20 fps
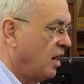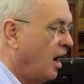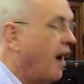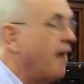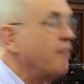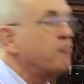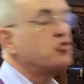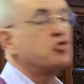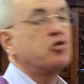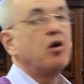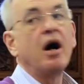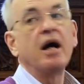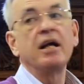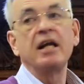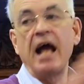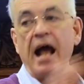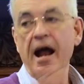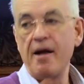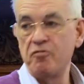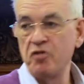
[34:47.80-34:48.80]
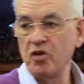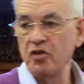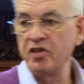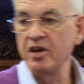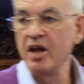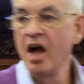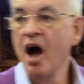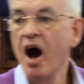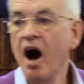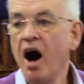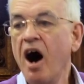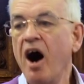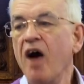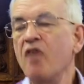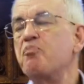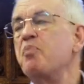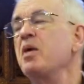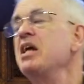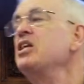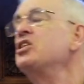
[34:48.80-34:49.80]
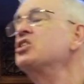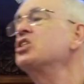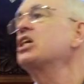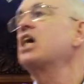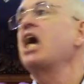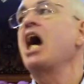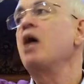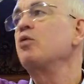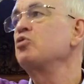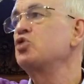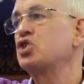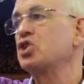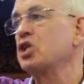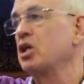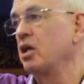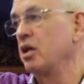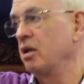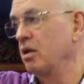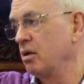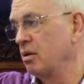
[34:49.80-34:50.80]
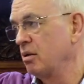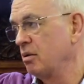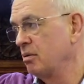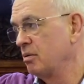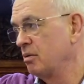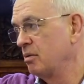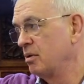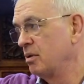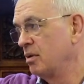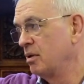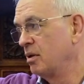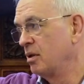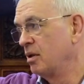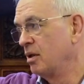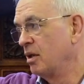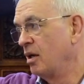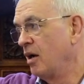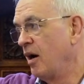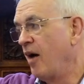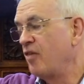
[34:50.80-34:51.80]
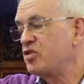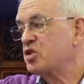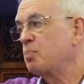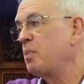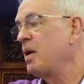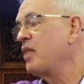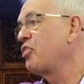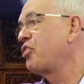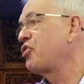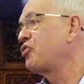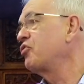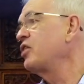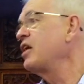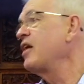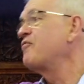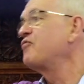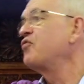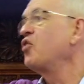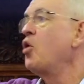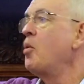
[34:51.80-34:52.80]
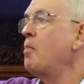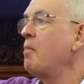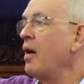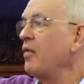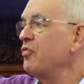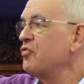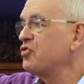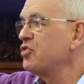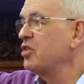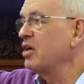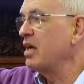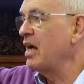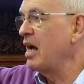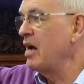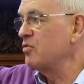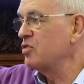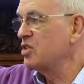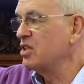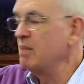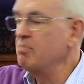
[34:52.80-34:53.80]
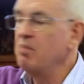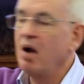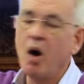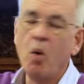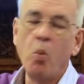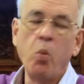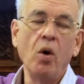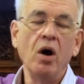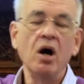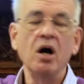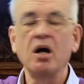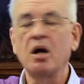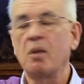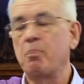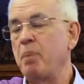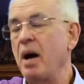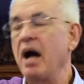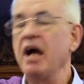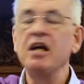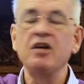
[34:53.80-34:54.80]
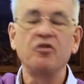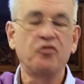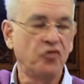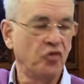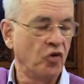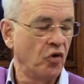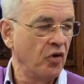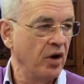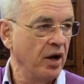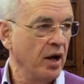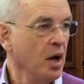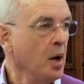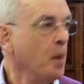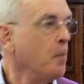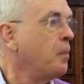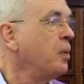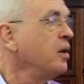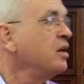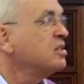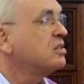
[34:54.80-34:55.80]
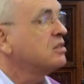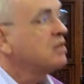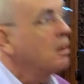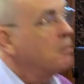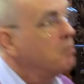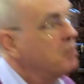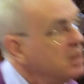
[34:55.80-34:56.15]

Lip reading: I've tried everything. I've been to counselling. I've spent 3 or 4 months at counselling. My work paid for it, but it's done